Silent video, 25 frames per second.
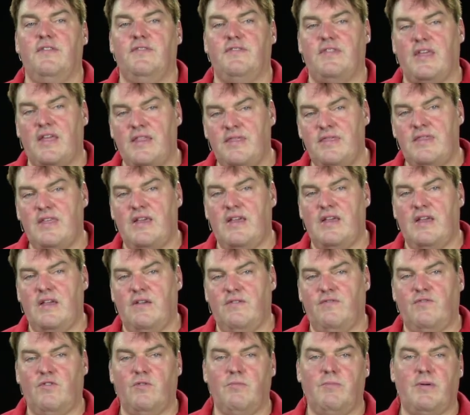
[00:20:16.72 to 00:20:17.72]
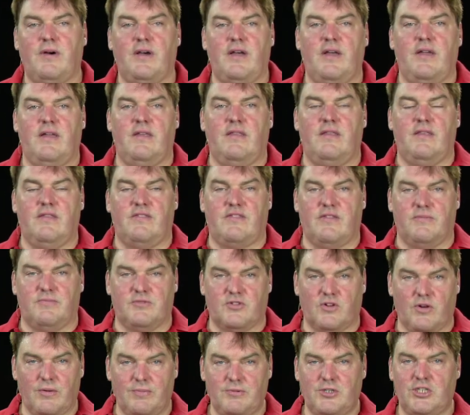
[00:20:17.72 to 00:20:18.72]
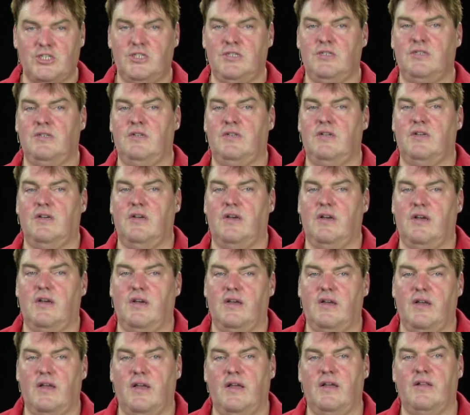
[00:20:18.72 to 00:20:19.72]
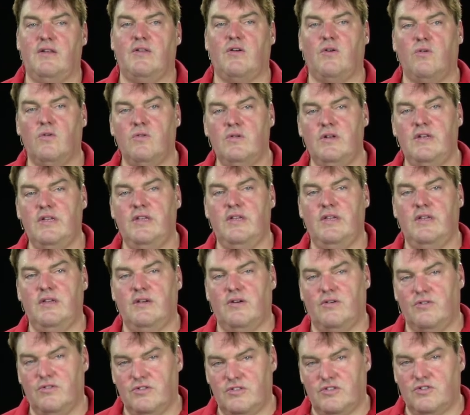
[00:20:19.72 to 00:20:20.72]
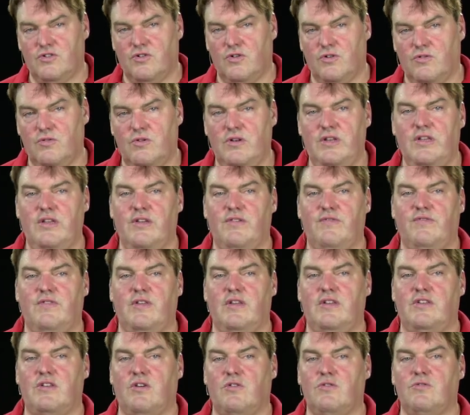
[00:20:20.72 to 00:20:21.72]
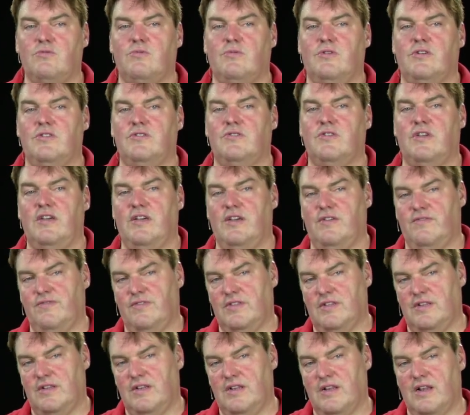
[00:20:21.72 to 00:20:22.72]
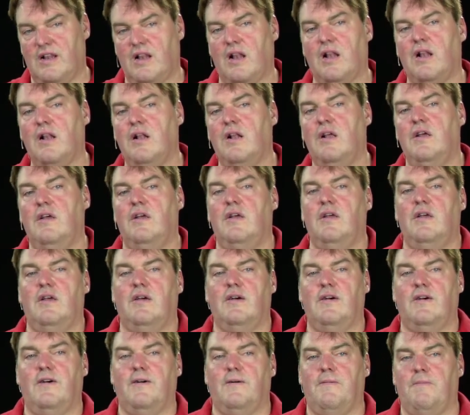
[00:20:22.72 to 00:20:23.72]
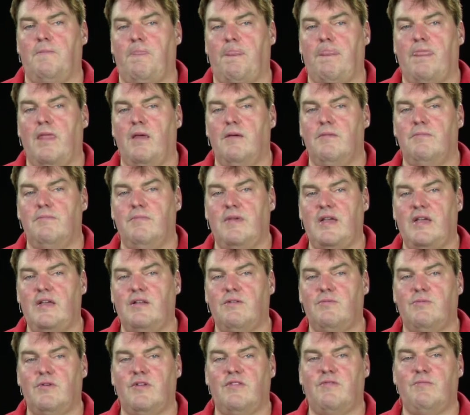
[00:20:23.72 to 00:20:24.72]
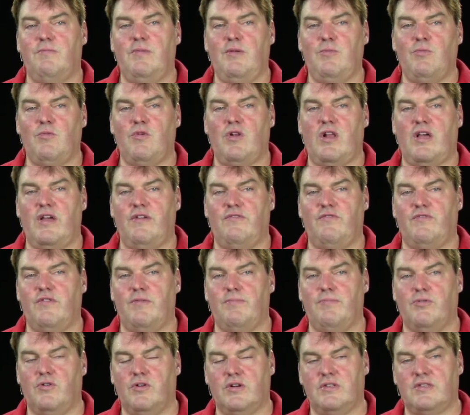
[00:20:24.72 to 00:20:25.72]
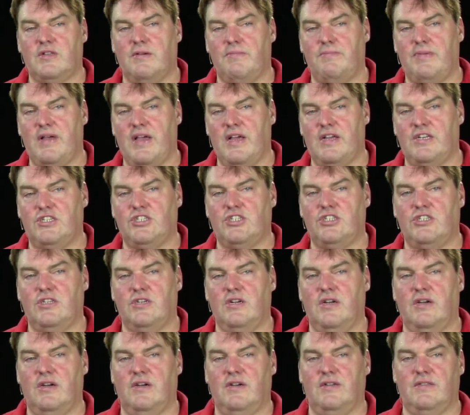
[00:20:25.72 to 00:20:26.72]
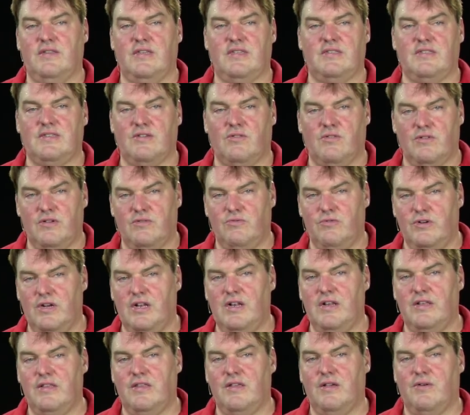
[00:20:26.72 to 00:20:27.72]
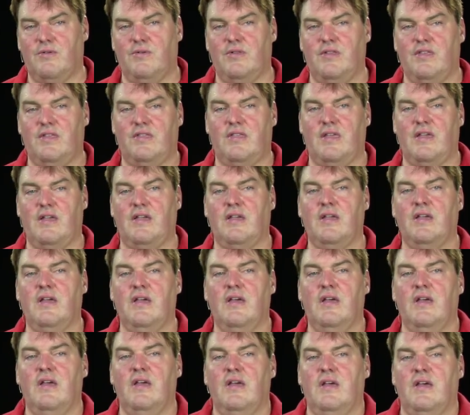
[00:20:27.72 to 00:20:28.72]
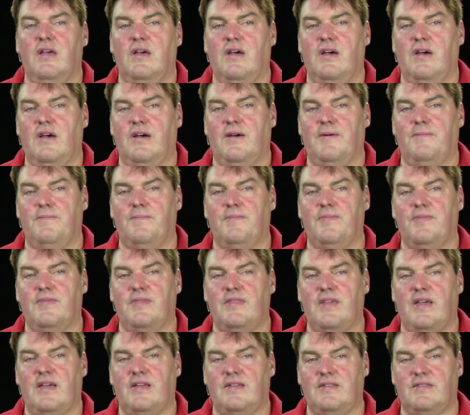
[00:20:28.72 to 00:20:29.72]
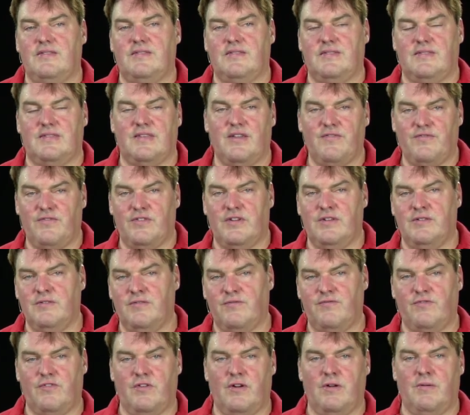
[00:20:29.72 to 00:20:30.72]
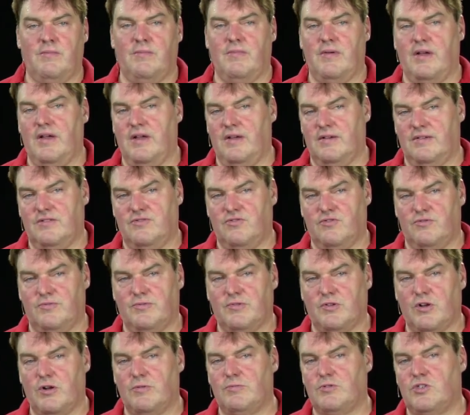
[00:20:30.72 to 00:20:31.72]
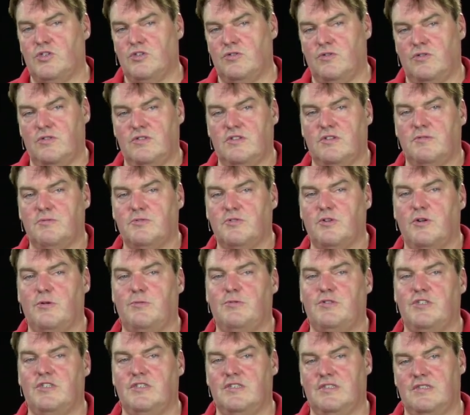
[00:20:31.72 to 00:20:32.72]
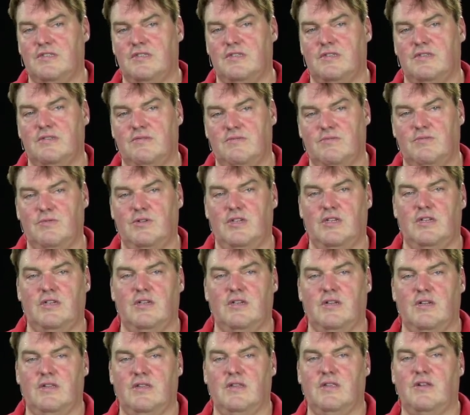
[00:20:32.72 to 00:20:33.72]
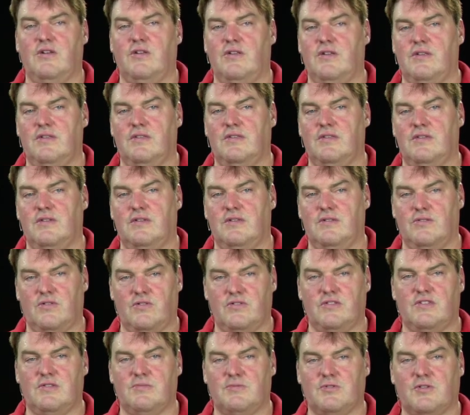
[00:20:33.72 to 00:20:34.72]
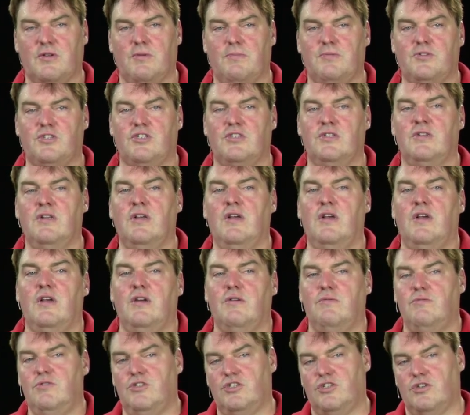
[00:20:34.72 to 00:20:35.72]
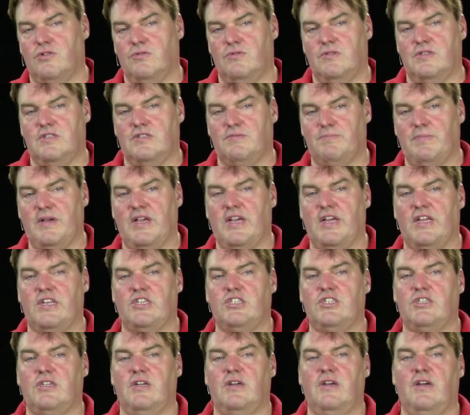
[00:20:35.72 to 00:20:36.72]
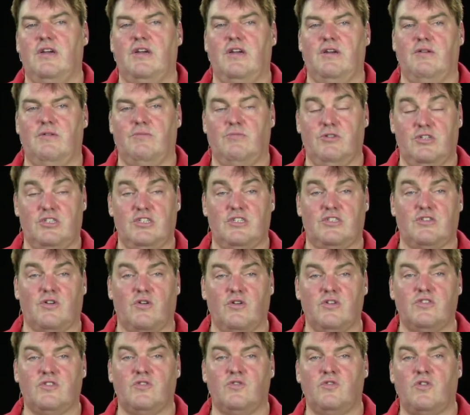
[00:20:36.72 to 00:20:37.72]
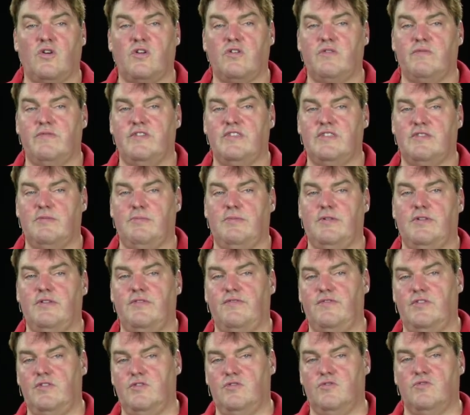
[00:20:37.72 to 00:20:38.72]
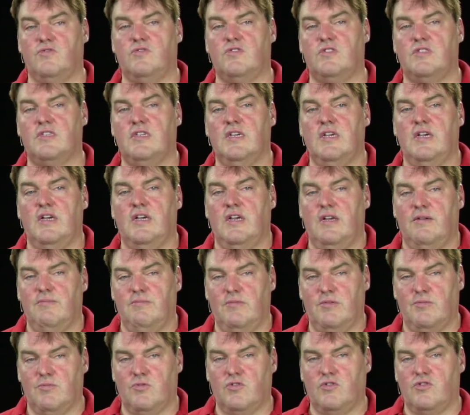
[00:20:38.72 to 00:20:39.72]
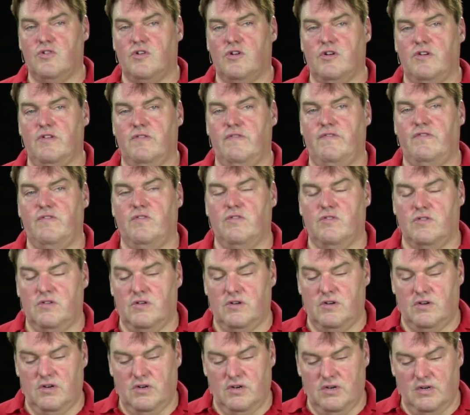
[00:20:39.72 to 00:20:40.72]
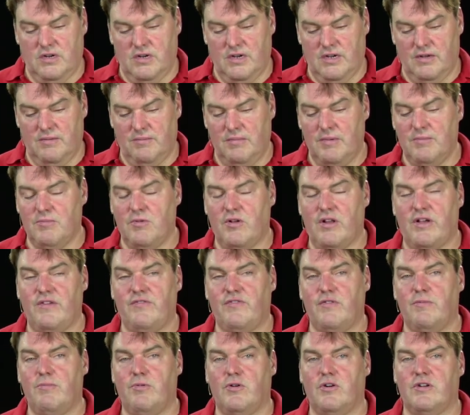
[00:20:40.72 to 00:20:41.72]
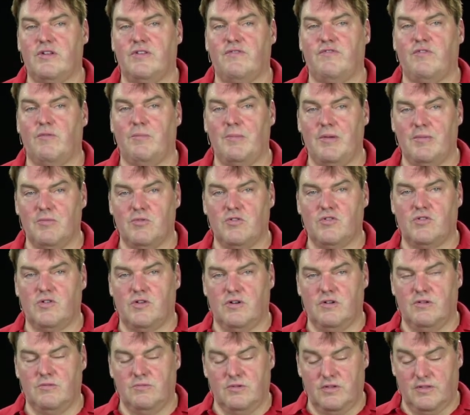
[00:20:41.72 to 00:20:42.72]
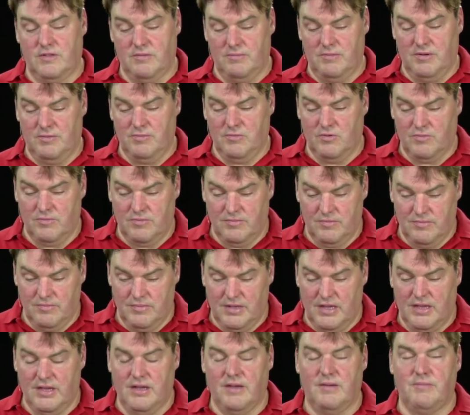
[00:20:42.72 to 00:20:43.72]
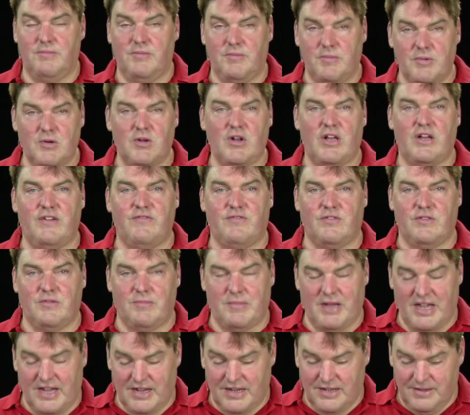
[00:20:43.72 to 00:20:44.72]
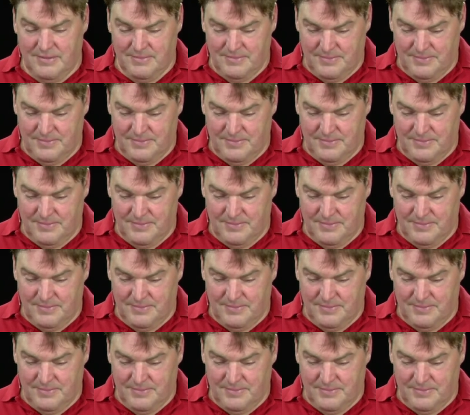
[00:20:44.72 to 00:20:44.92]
then they have to buy the subscription, and only if they don't want to have the little made with mimoLive Reporter badge. That's really the only thing that's different from a subscription. Non-subscription is that we, in the non-subscription, we show this badge, which is also not visible if you use mimoCall for mimoLive Reporter for mimoCall with the mimoLive on the Mac.